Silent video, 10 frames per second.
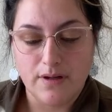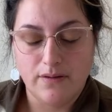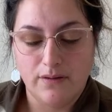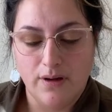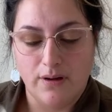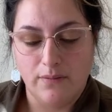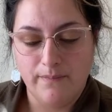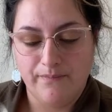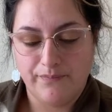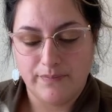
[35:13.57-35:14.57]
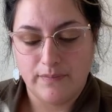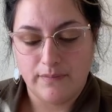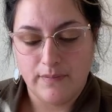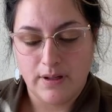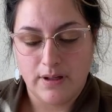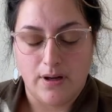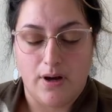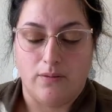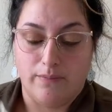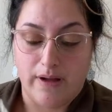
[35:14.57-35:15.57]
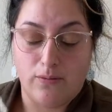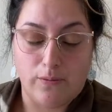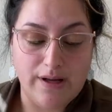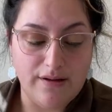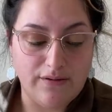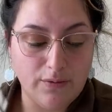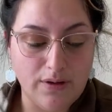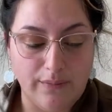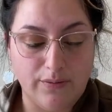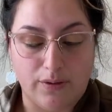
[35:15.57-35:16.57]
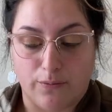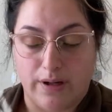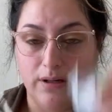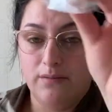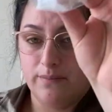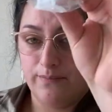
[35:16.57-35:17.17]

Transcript: So, oh, by the way, this one comes with a ring.